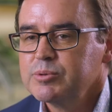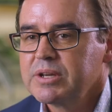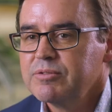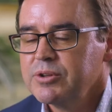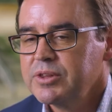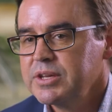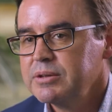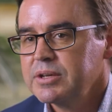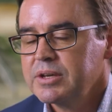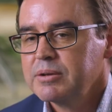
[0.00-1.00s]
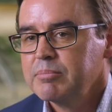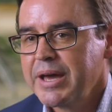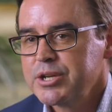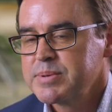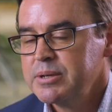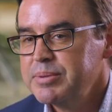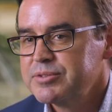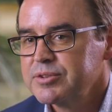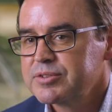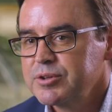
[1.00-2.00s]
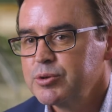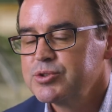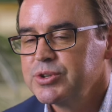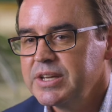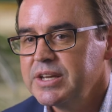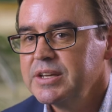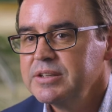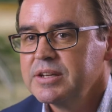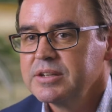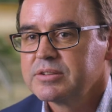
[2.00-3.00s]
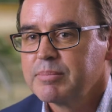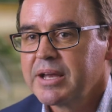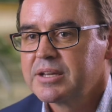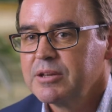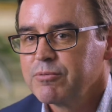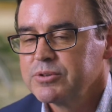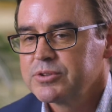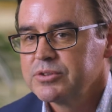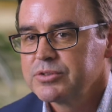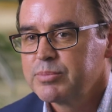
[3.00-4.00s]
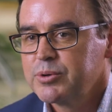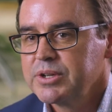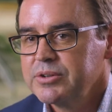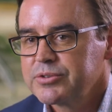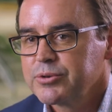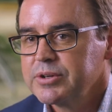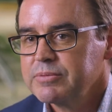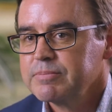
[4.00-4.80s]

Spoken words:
give you the management and business skills you need to make a difference in the sport industry.